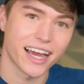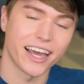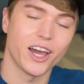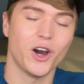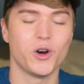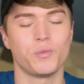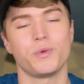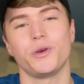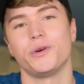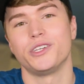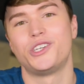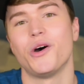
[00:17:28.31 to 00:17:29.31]
I hope you
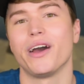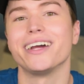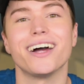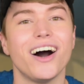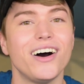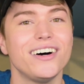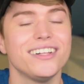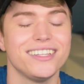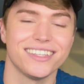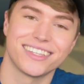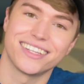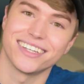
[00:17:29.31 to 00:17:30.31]
enjoyed
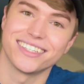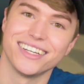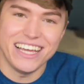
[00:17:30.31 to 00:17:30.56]
all the